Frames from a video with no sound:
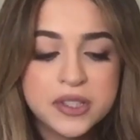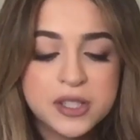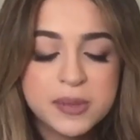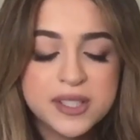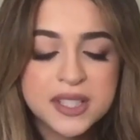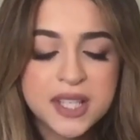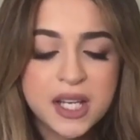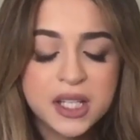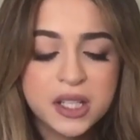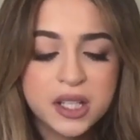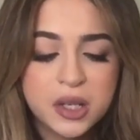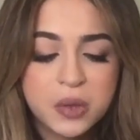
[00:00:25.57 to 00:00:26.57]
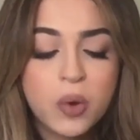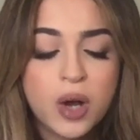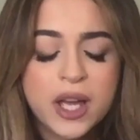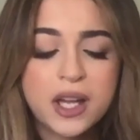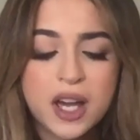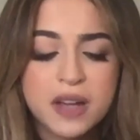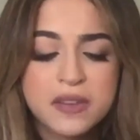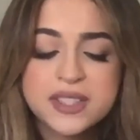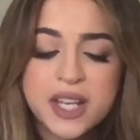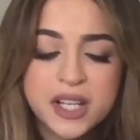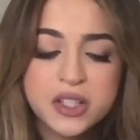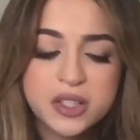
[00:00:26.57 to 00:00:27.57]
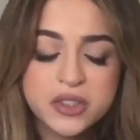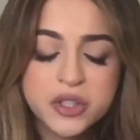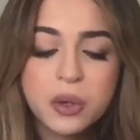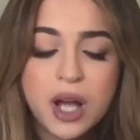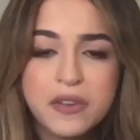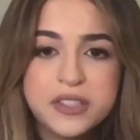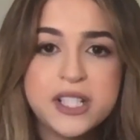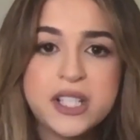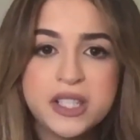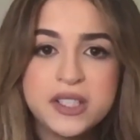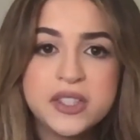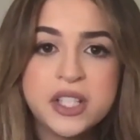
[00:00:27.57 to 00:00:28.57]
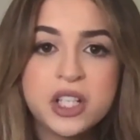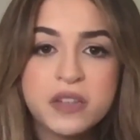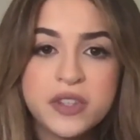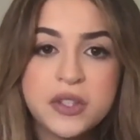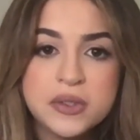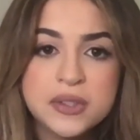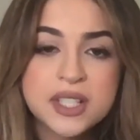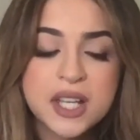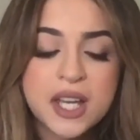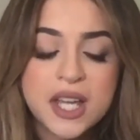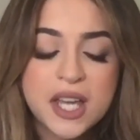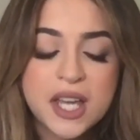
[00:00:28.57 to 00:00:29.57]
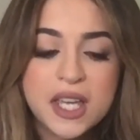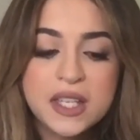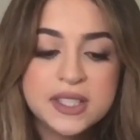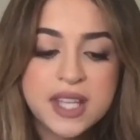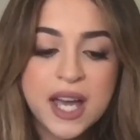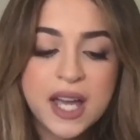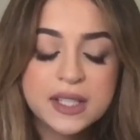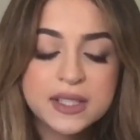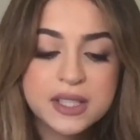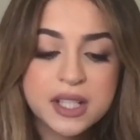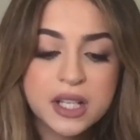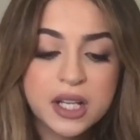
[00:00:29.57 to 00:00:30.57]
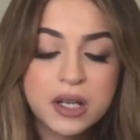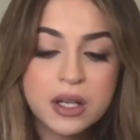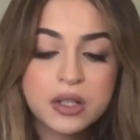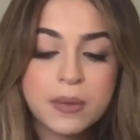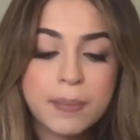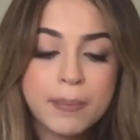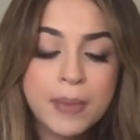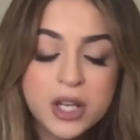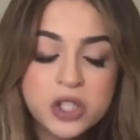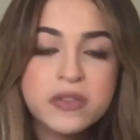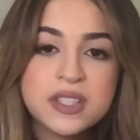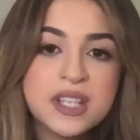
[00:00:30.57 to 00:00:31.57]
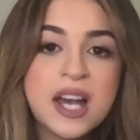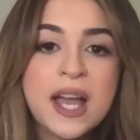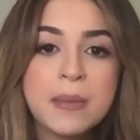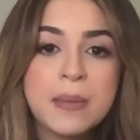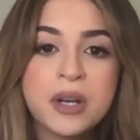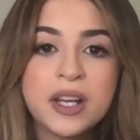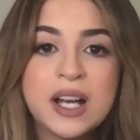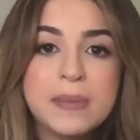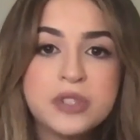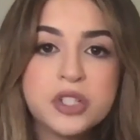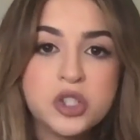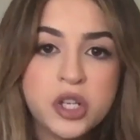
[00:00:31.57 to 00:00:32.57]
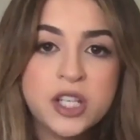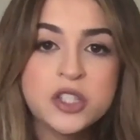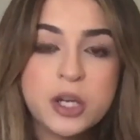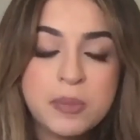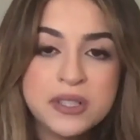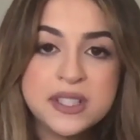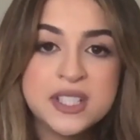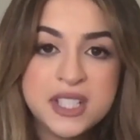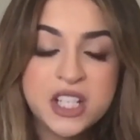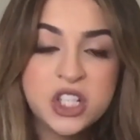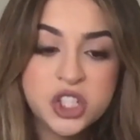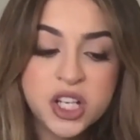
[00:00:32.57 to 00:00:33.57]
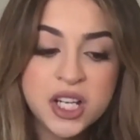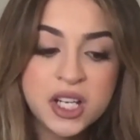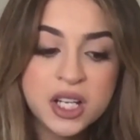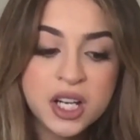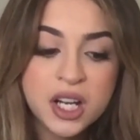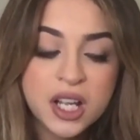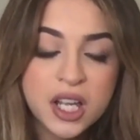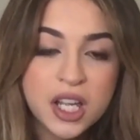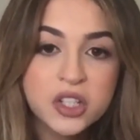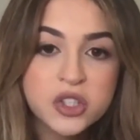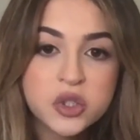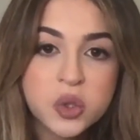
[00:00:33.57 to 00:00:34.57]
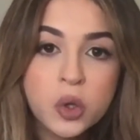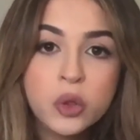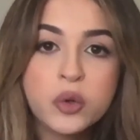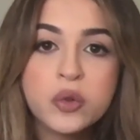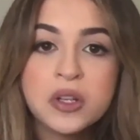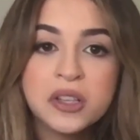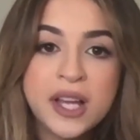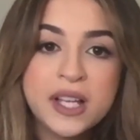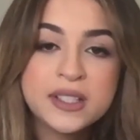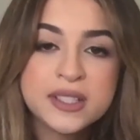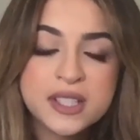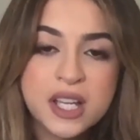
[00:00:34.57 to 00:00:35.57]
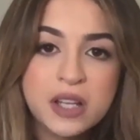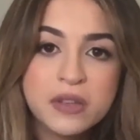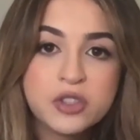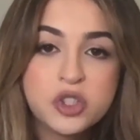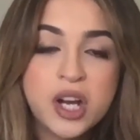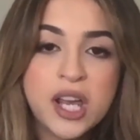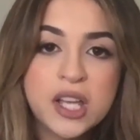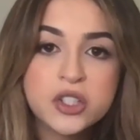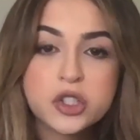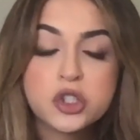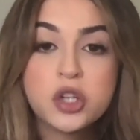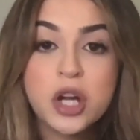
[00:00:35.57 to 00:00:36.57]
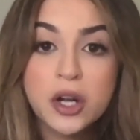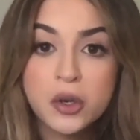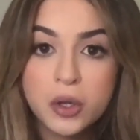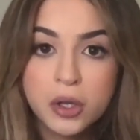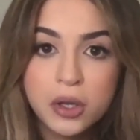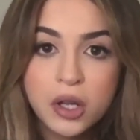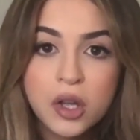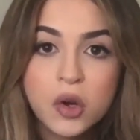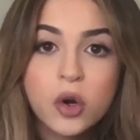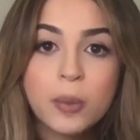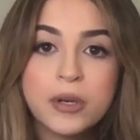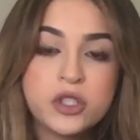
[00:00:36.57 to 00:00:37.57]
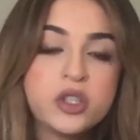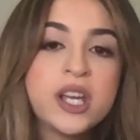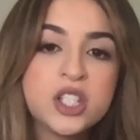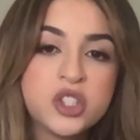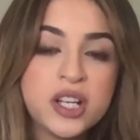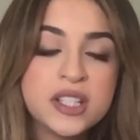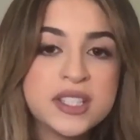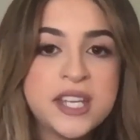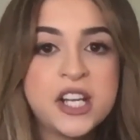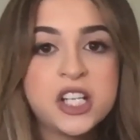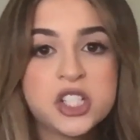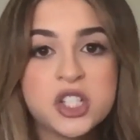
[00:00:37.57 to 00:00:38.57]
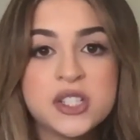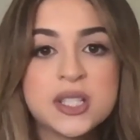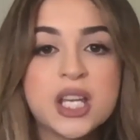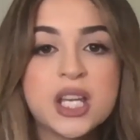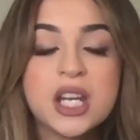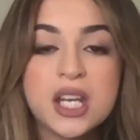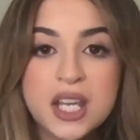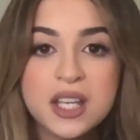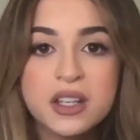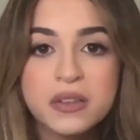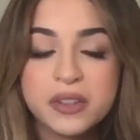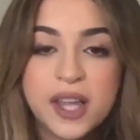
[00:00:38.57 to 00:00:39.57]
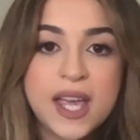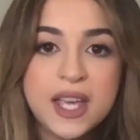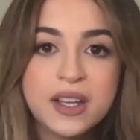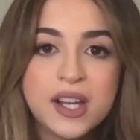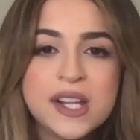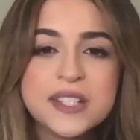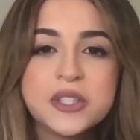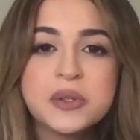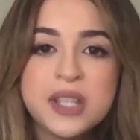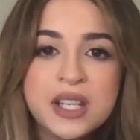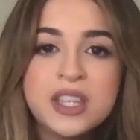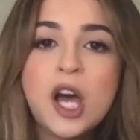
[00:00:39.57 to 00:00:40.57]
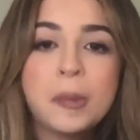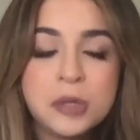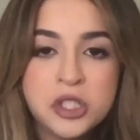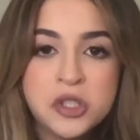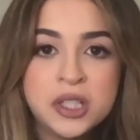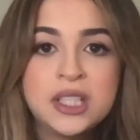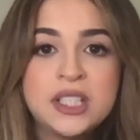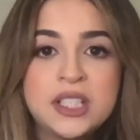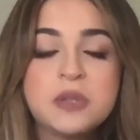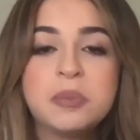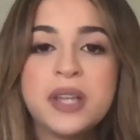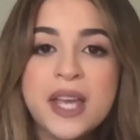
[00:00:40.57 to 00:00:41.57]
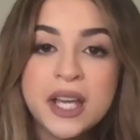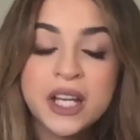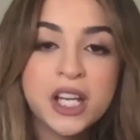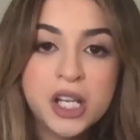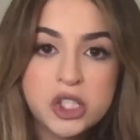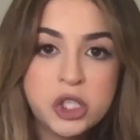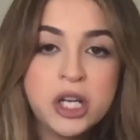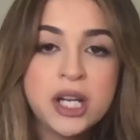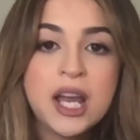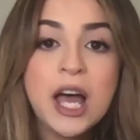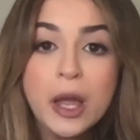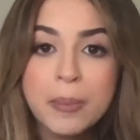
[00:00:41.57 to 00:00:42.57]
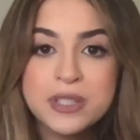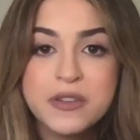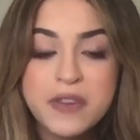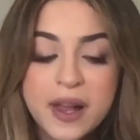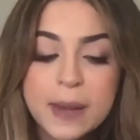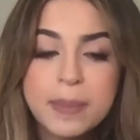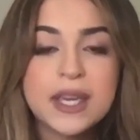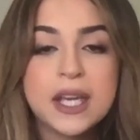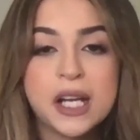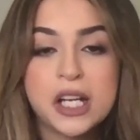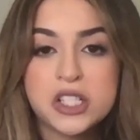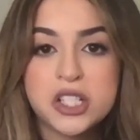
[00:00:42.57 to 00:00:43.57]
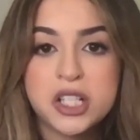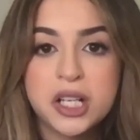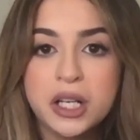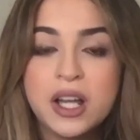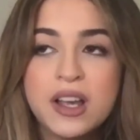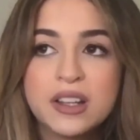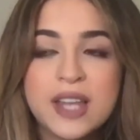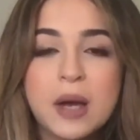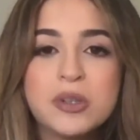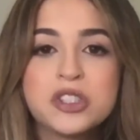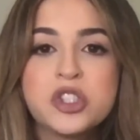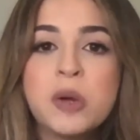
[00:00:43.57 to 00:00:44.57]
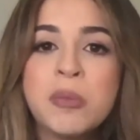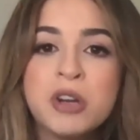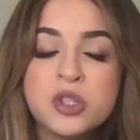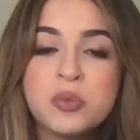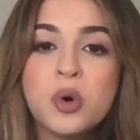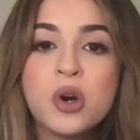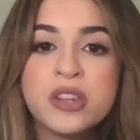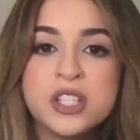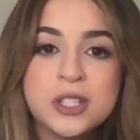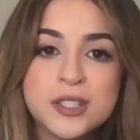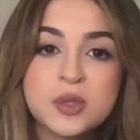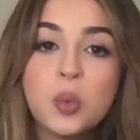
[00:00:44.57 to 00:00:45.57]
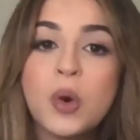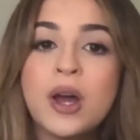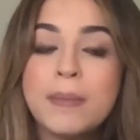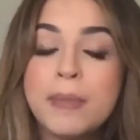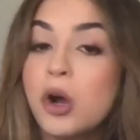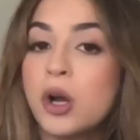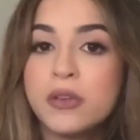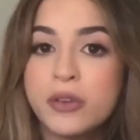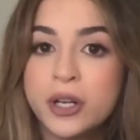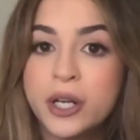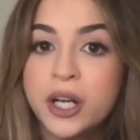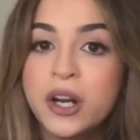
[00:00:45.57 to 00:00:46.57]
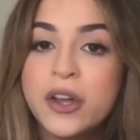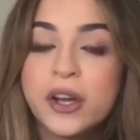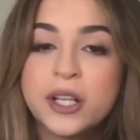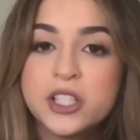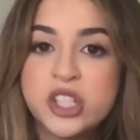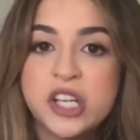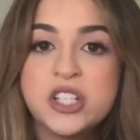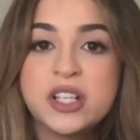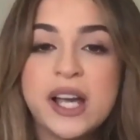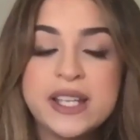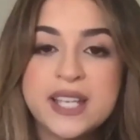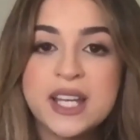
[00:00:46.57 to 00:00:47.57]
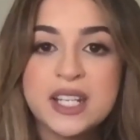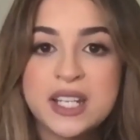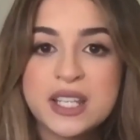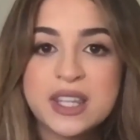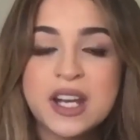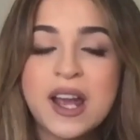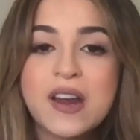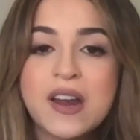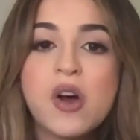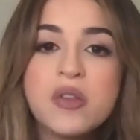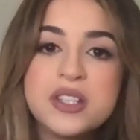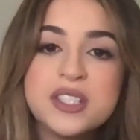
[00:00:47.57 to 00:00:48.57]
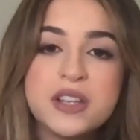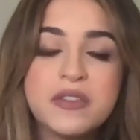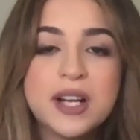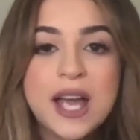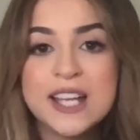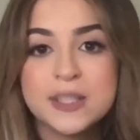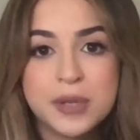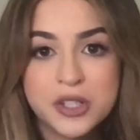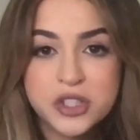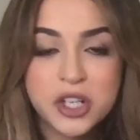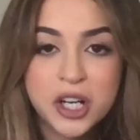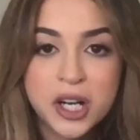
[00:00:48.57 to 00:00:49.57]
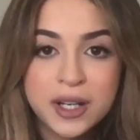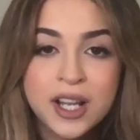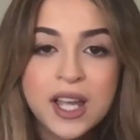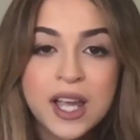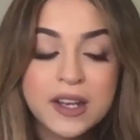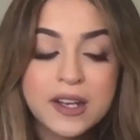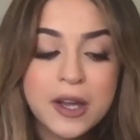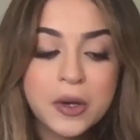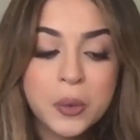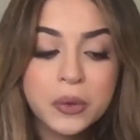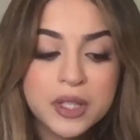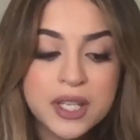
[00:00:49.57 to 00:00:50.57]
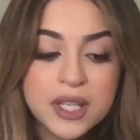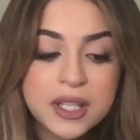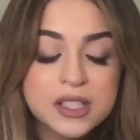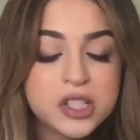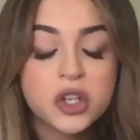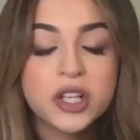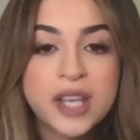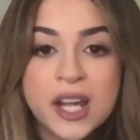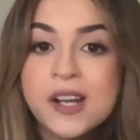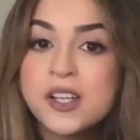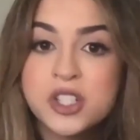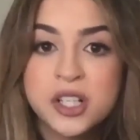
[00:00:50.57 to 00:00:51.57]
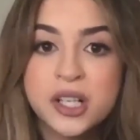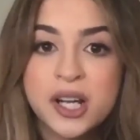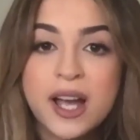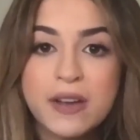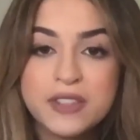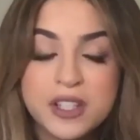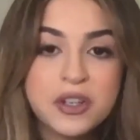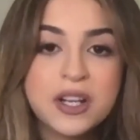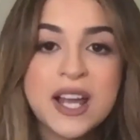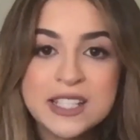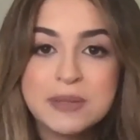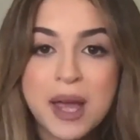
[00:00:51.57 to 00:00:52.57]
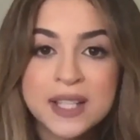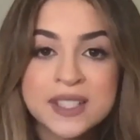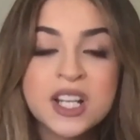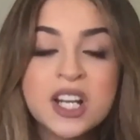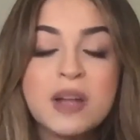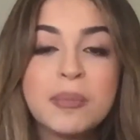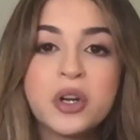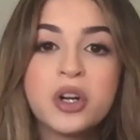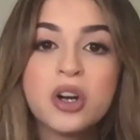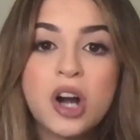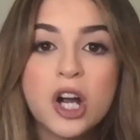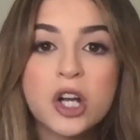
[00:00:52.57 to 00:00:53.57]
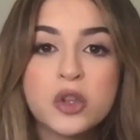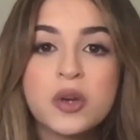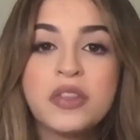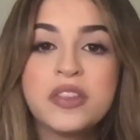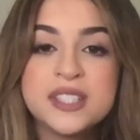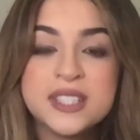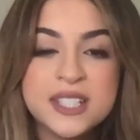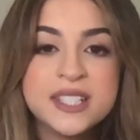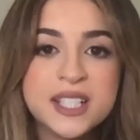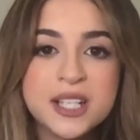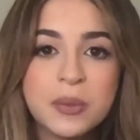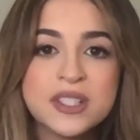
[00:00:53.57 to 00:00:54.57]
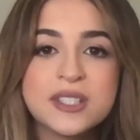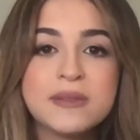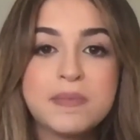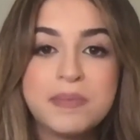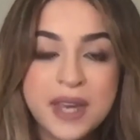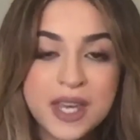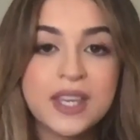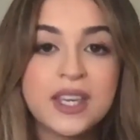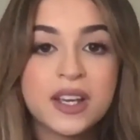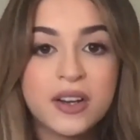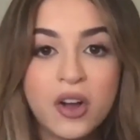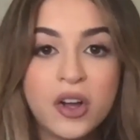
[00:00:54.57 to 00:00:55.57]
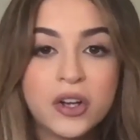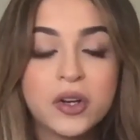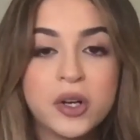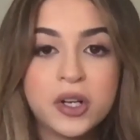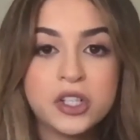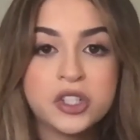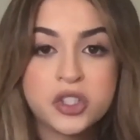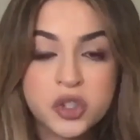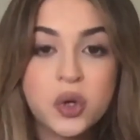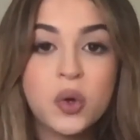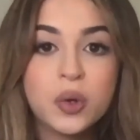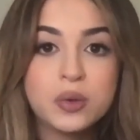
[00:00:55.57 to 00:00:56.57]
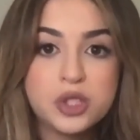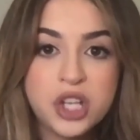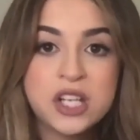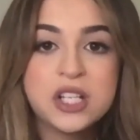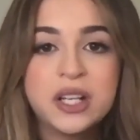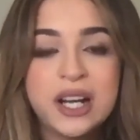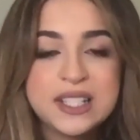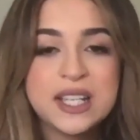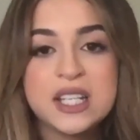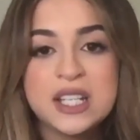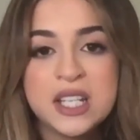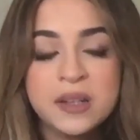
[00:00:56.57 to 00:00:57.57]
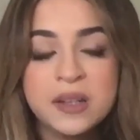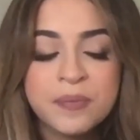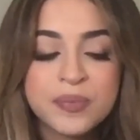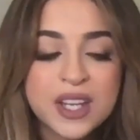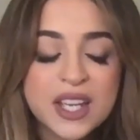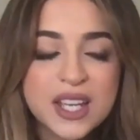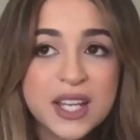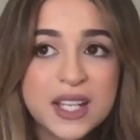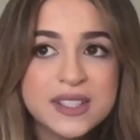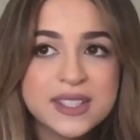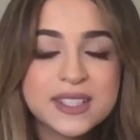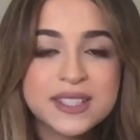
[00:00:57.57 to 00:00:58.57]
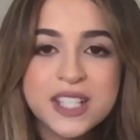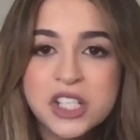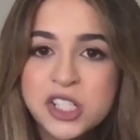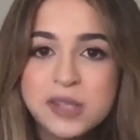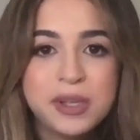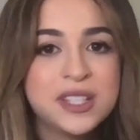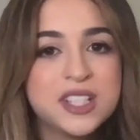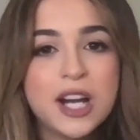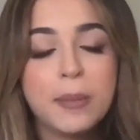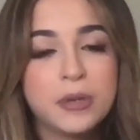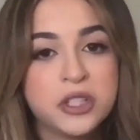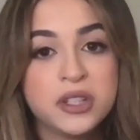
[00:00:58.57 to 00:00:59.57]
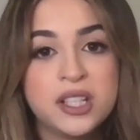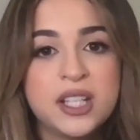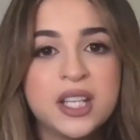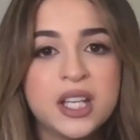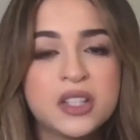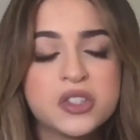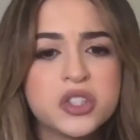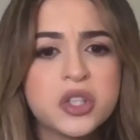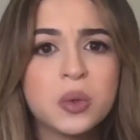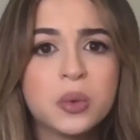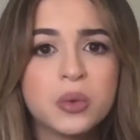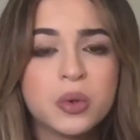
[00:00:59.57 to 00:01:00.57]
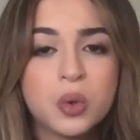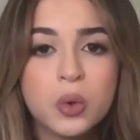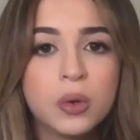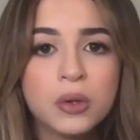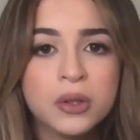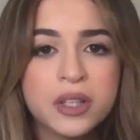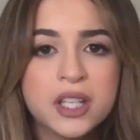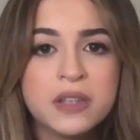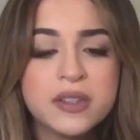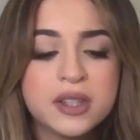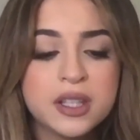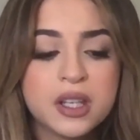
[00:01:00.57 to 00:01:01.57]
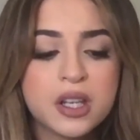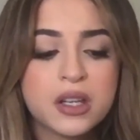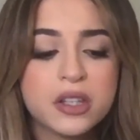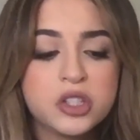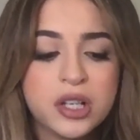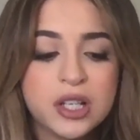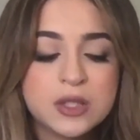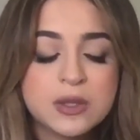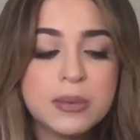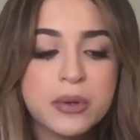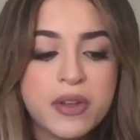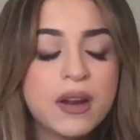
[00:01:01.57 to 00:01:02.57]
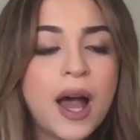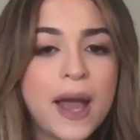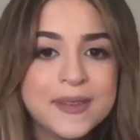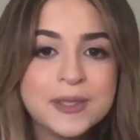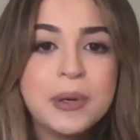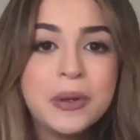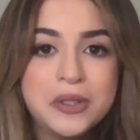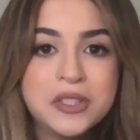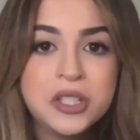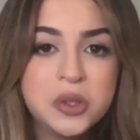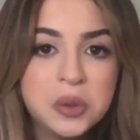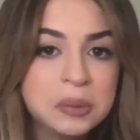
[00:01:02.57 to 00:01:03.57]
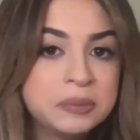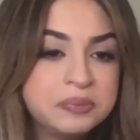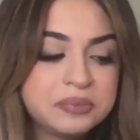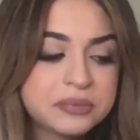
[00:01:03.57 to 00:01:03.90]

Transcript: to be said, and, and why I've said it so often in these interviews, is that much of the time when it comes to trans representation, it is told through the lens of trans struggle or portraying trans characters in a negative light. So getting the opportunity to play a character and help develop a character that was so much more than just one part of her, her gender identity, that had all these different aspects to her. And not only did her character have different aspects, but her arc throughout the season wasn't banking on her sole gender identity. Is such an amazing opportunity and so cool. And even the trans people that I've spoken to